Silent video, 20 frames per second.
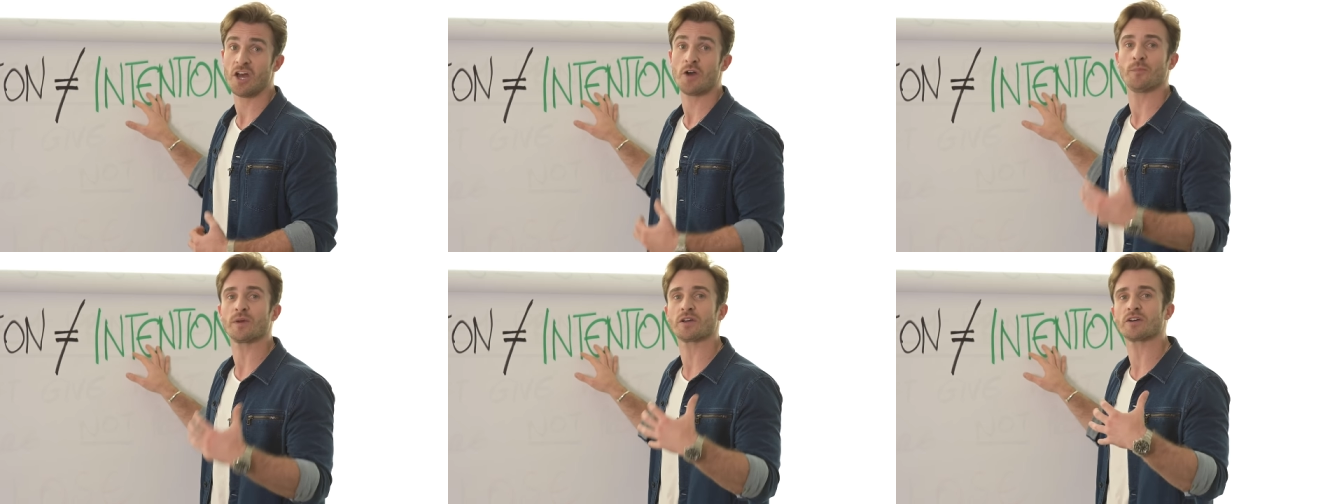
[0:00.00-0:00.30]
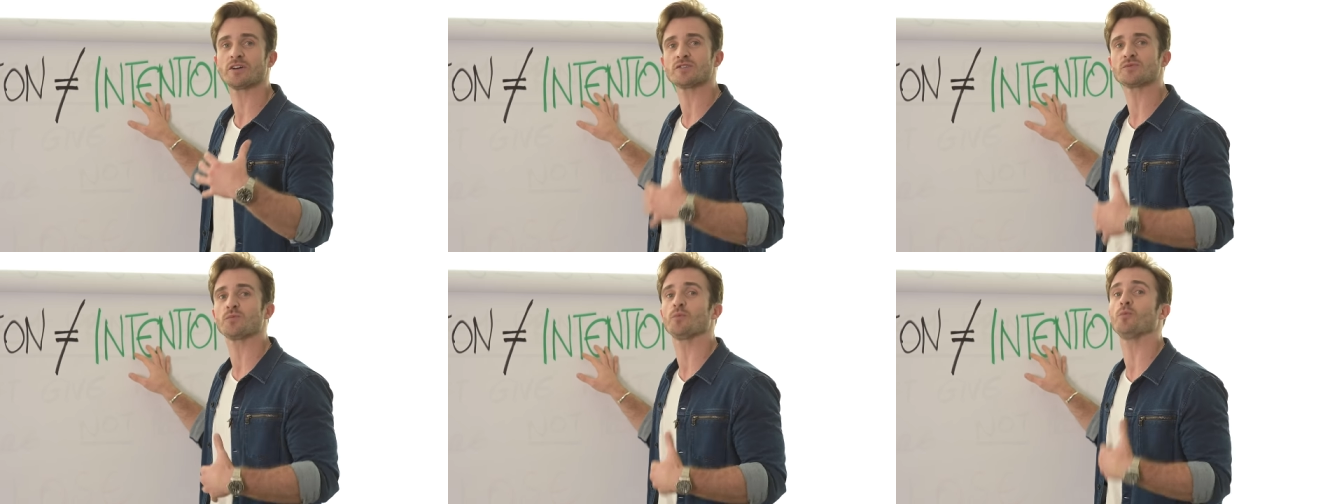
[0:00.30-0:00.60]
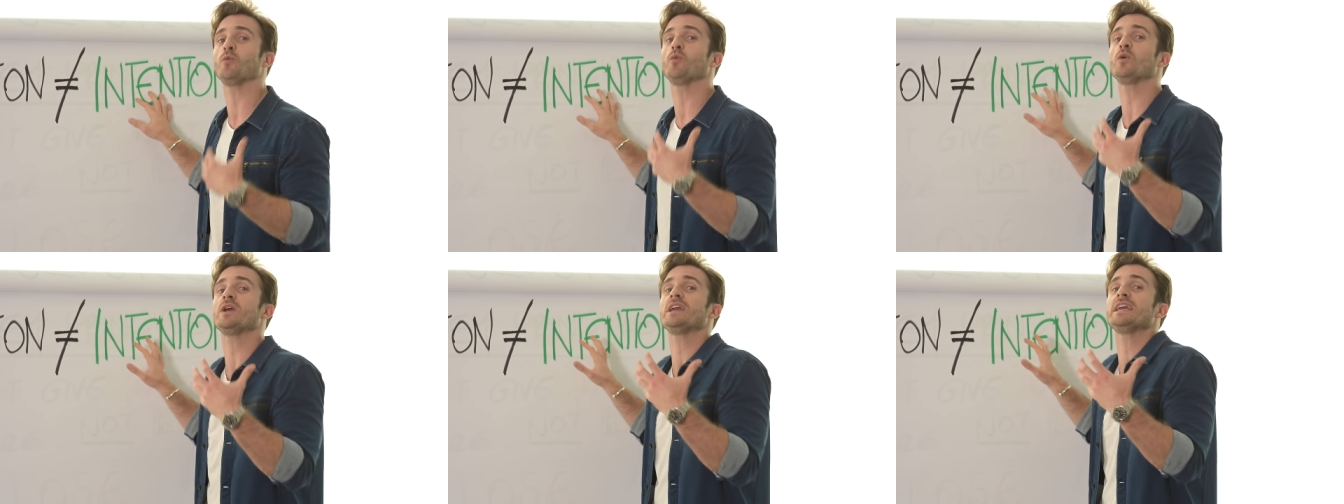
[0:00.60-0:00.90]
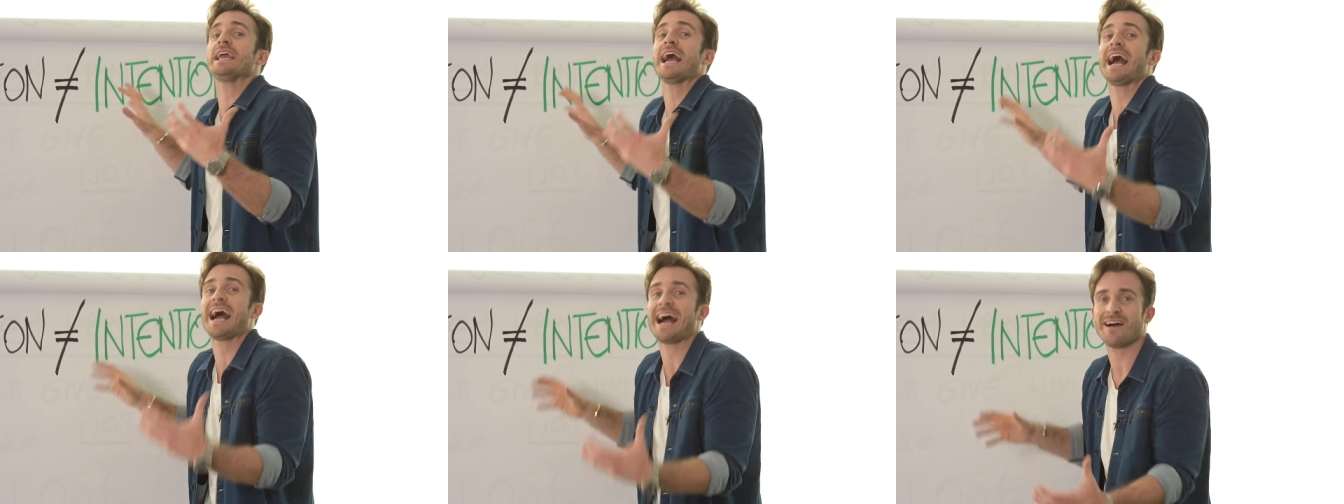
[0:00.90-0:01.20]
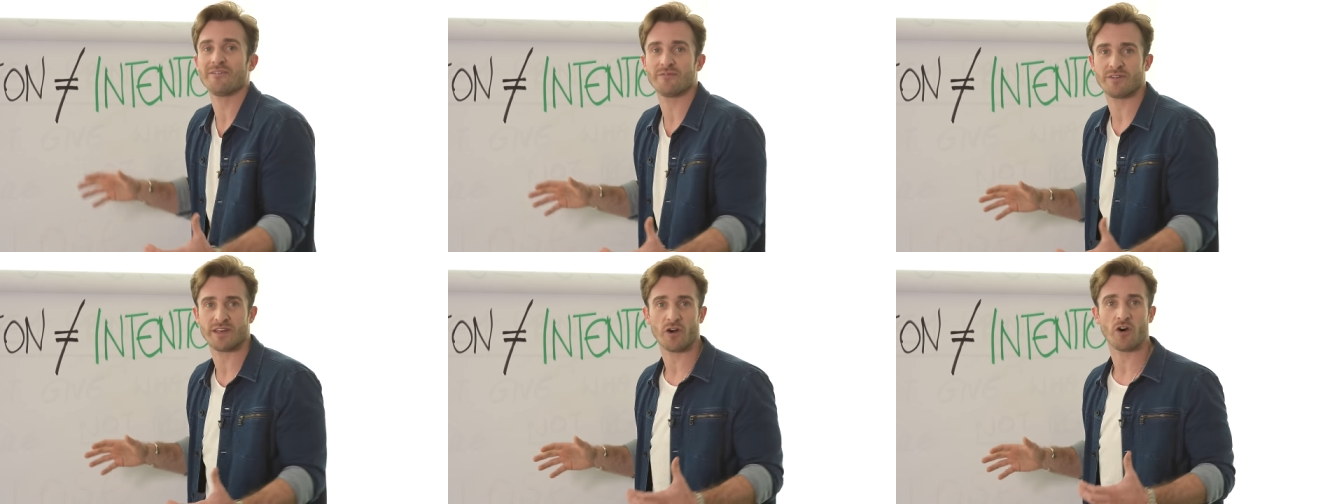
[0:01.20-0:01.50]
because we
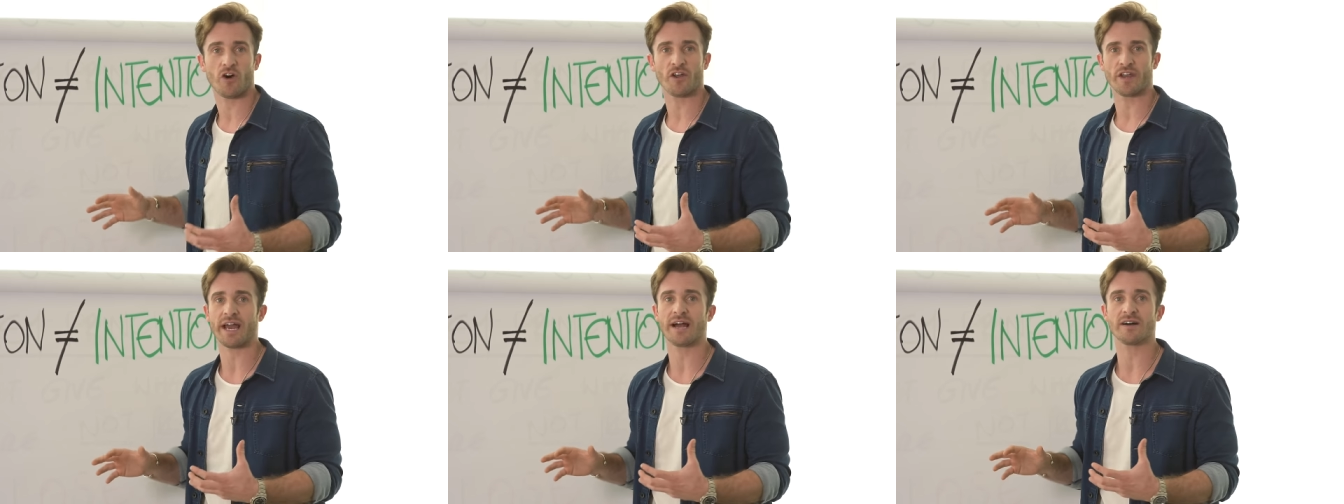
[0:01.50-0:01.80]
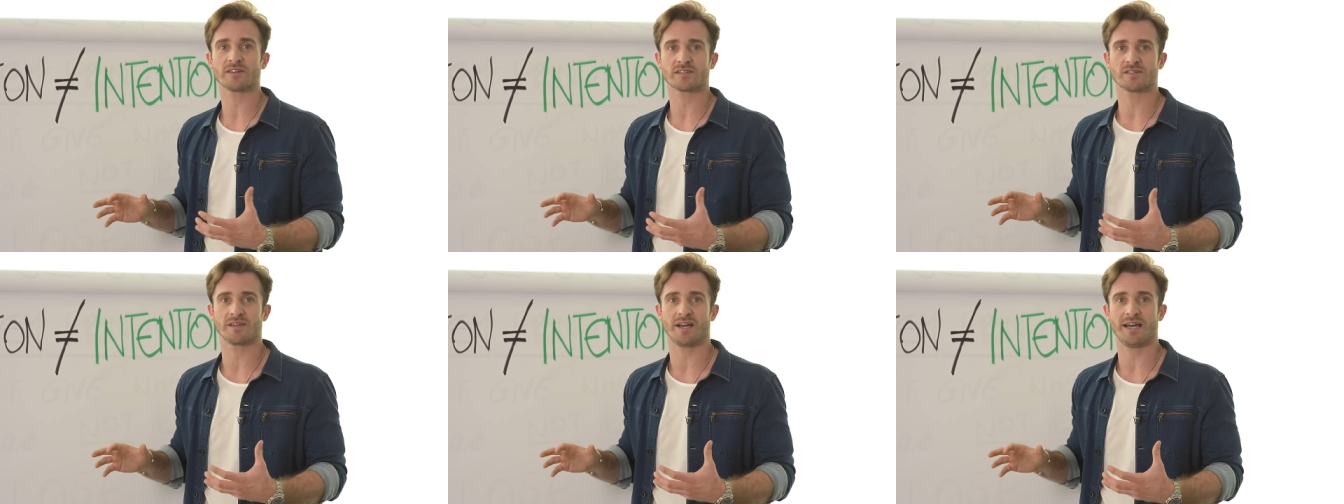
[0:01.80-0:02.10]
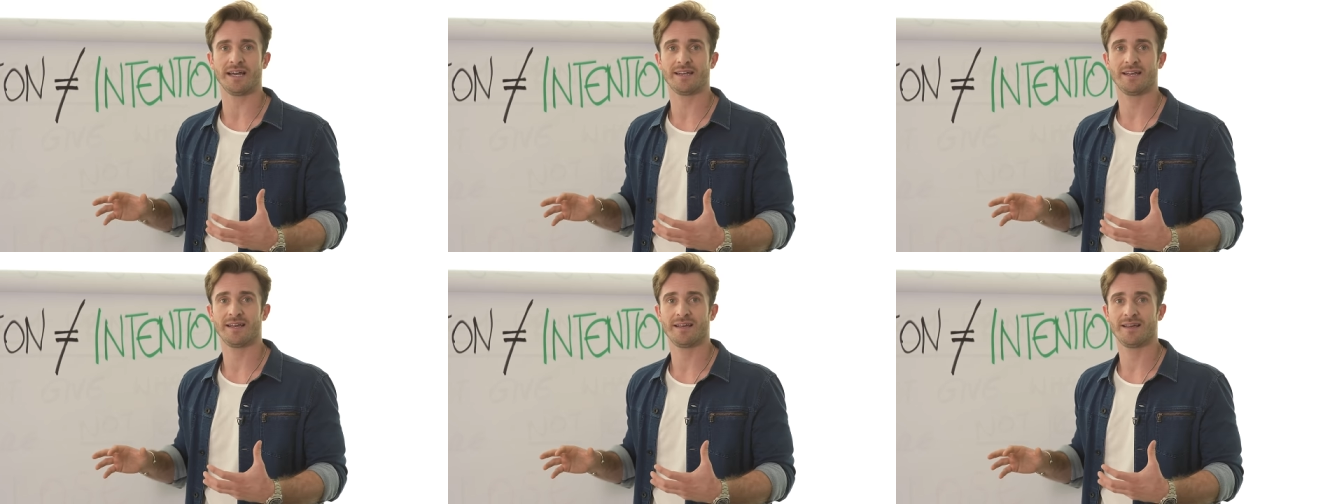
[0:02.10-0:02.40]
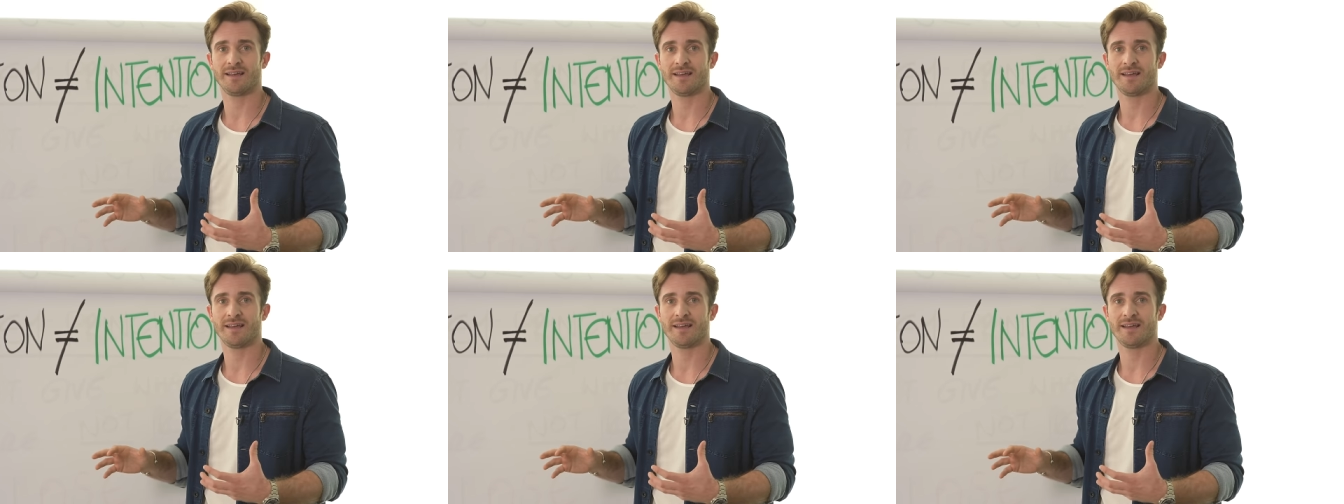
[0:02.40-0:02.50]
have it on our side.